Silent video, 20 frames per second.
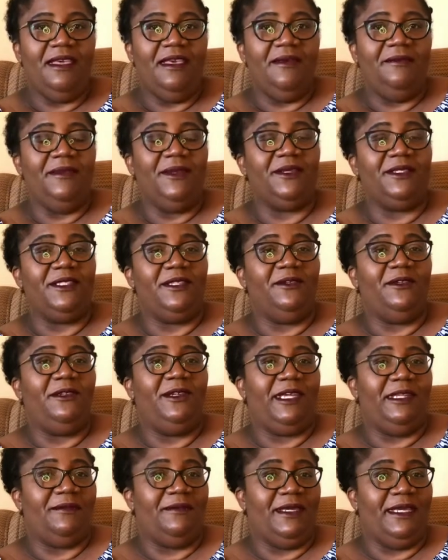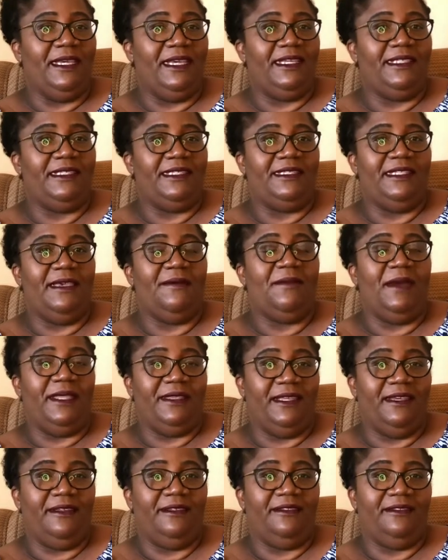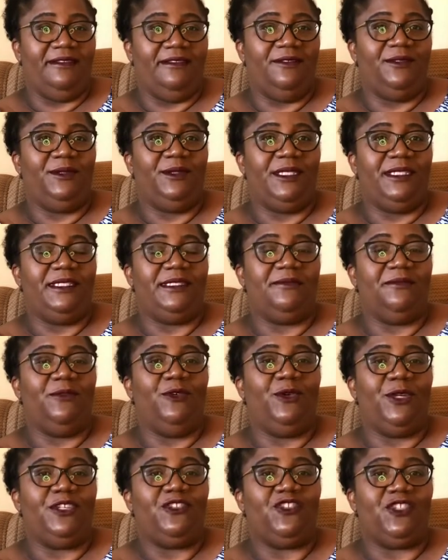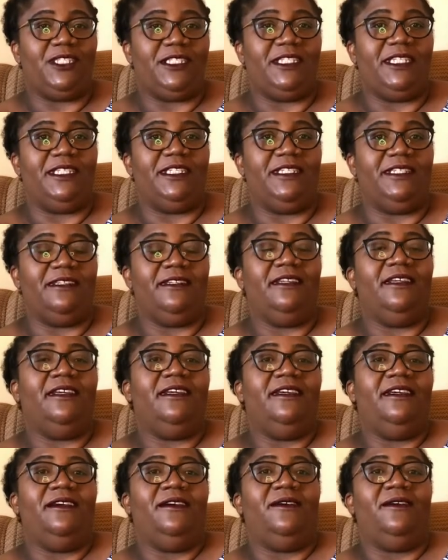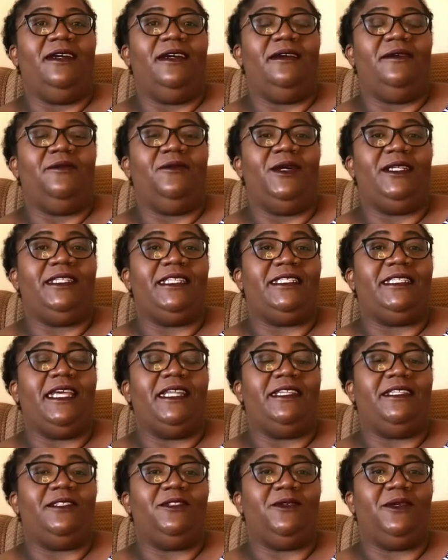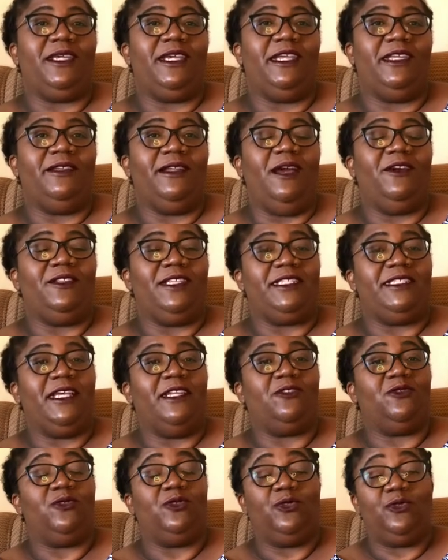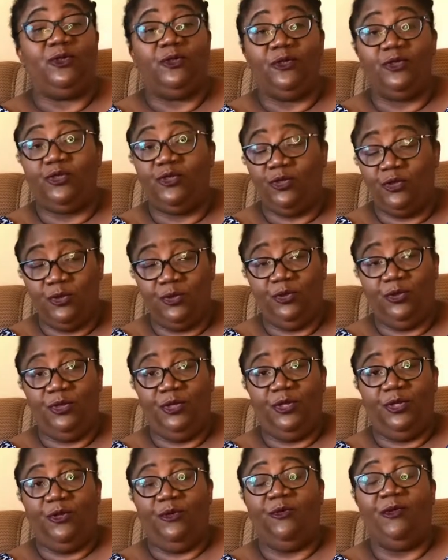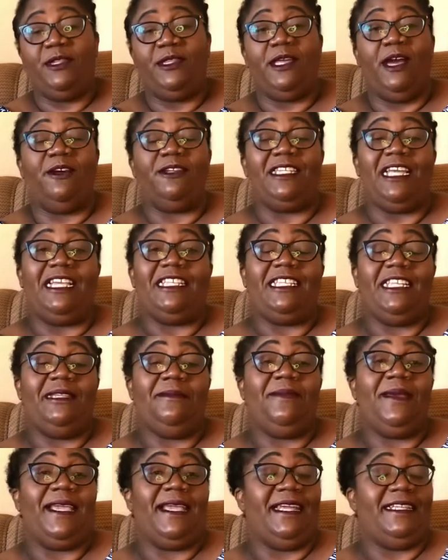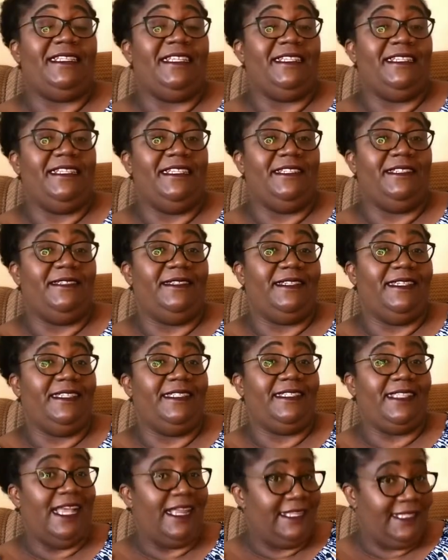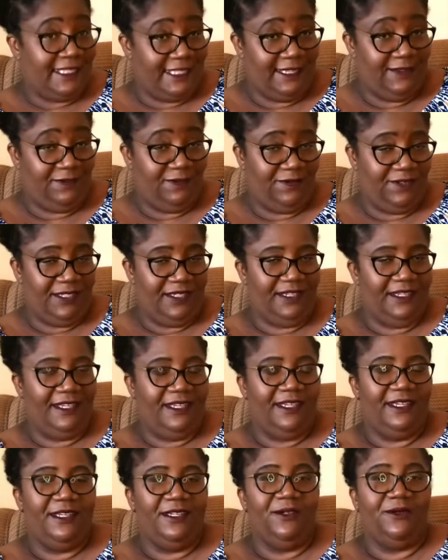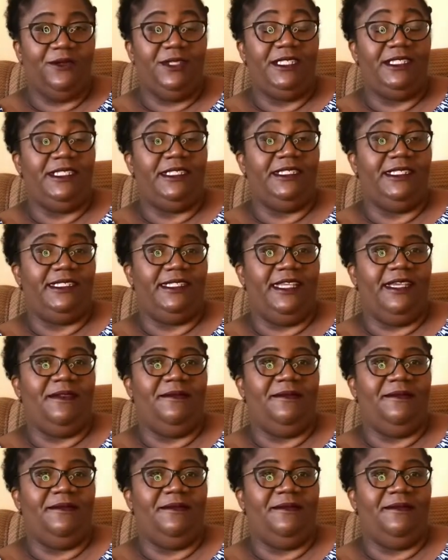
Because they would look at me as a mother who is more interested in what the son is doing and how the son could do without actually paying attention to the son's gift, which is